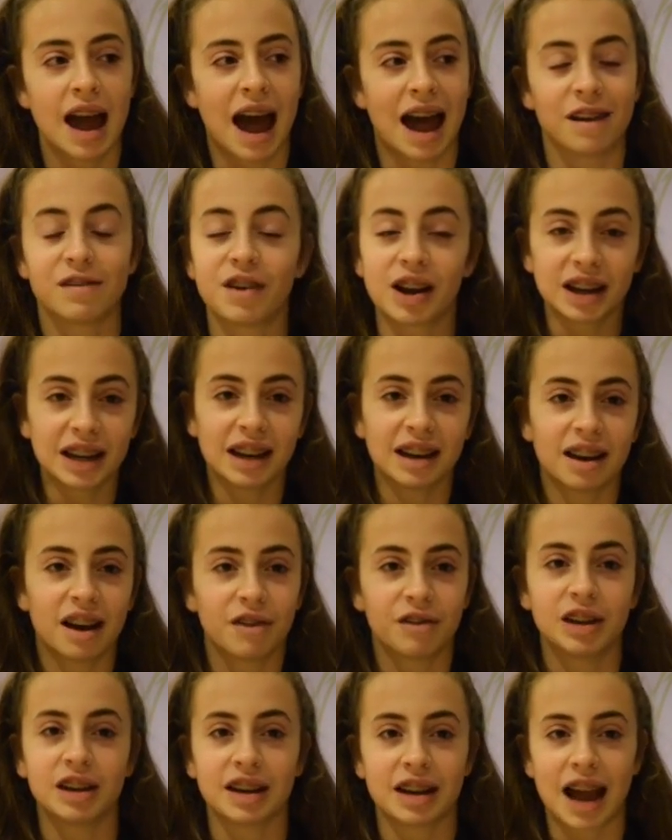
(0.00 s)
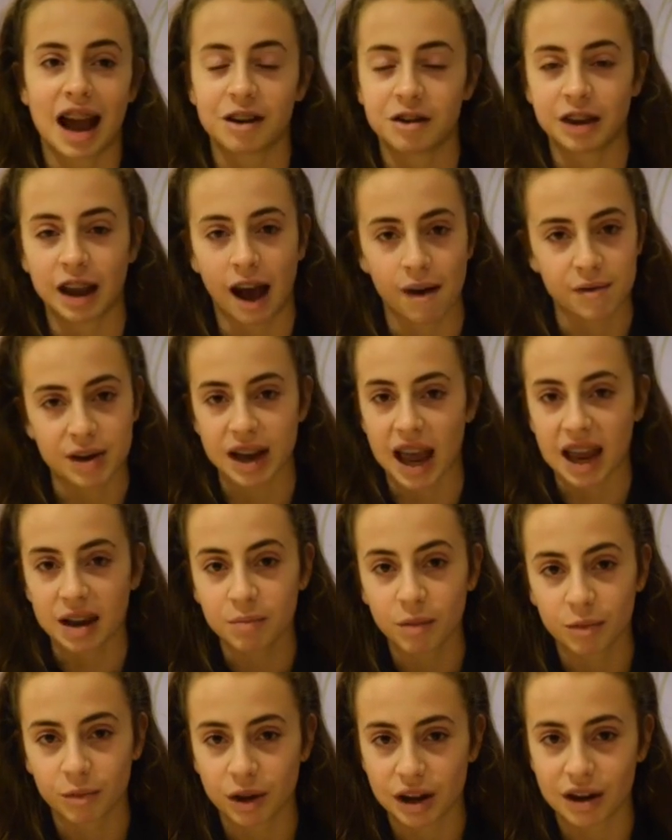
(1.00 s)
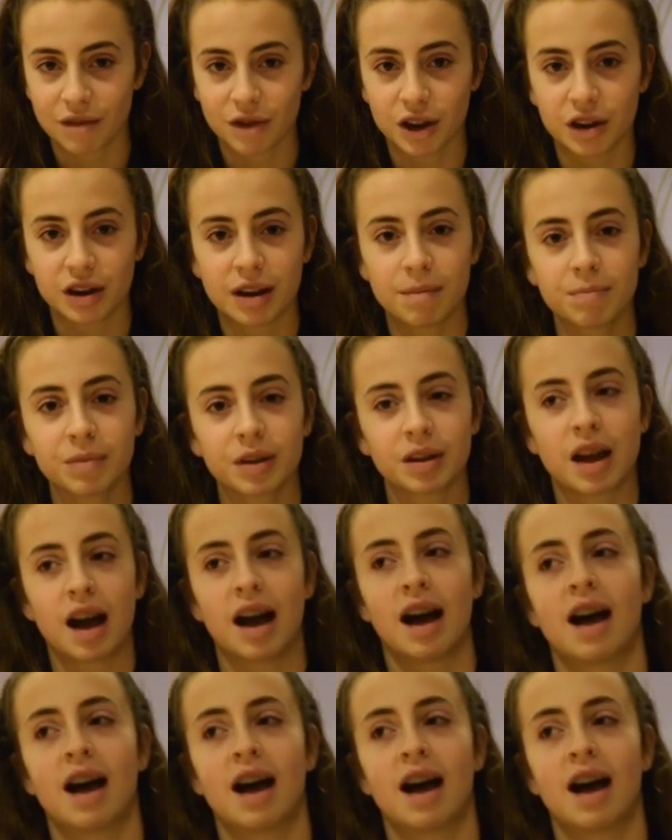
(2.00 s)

And funny enough, he didn't actually have a name when we interviewed him.